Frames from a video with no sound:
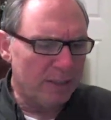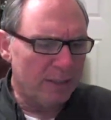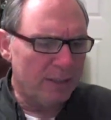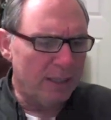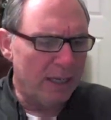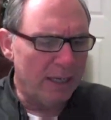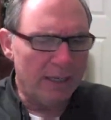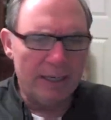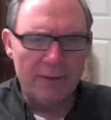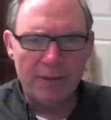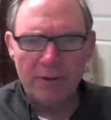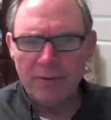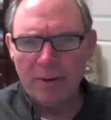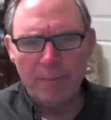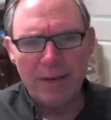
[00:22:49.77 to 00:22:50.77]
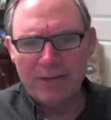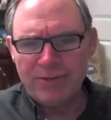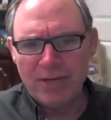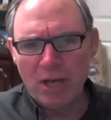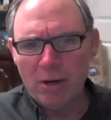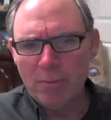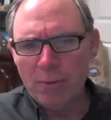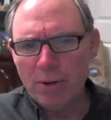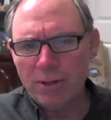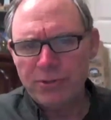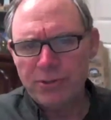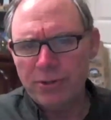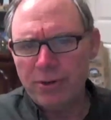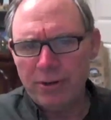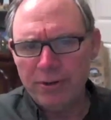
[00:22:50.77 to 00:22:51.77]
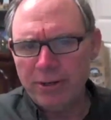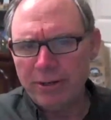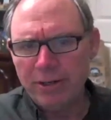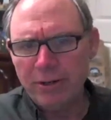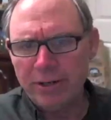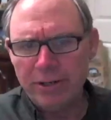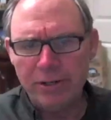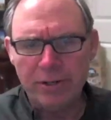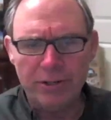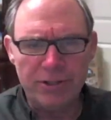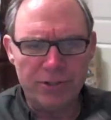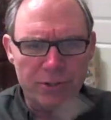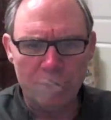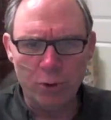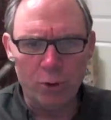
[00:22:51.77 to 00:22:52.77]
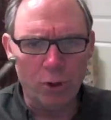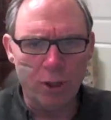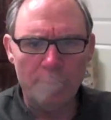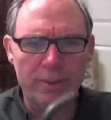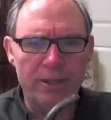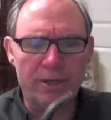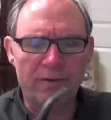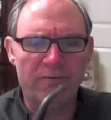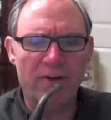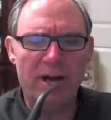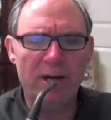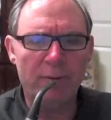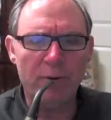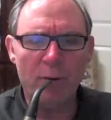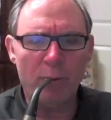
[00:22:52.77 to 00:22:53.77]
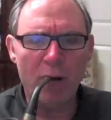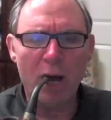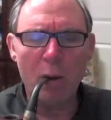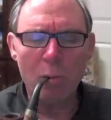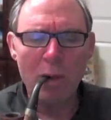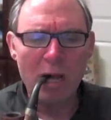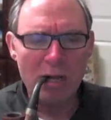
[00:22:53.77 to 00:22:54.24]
They're bestseller books, so you can just Google them and you can find them, no problem.